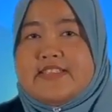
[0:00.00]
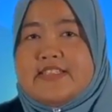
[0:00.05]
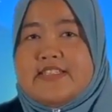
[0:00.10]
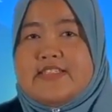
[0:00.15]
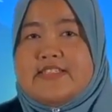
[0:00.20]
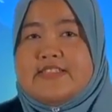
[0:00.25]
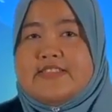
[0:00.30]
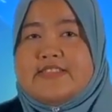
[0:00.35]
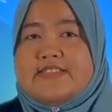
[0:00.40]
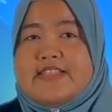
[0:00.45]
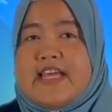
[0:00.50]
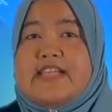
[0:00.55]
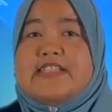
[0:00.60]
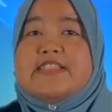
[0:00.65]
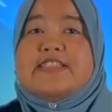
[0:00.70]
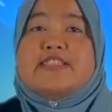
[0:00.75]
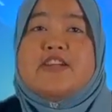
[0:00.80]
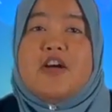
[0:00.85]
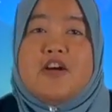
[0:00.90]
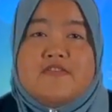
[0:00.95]
skills
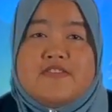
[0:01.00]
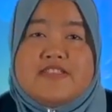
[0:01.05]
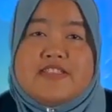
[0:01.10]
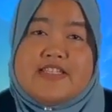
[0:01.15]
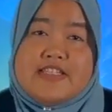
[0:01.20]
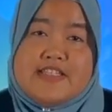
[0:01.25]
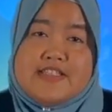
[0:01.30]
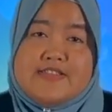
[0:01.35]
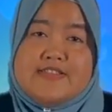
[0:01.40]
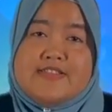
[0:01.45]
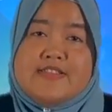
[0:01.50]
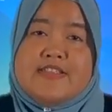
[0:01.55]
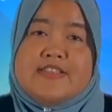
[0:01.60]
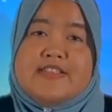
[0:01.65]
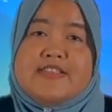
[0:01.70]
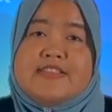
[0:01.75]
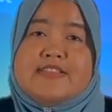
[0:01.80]
and soft skills